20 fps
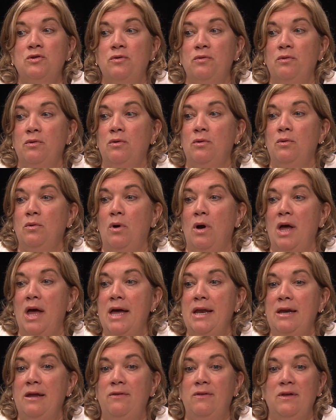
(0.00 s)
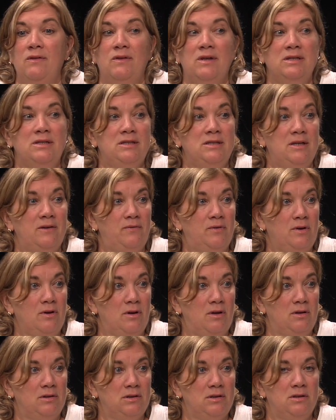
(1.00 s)
through anything that's
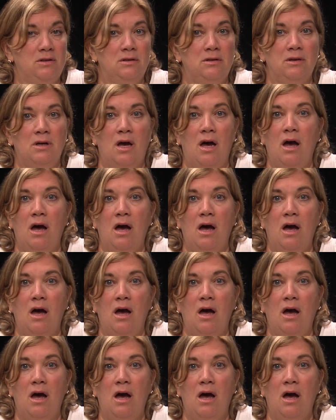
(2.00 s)
difficult,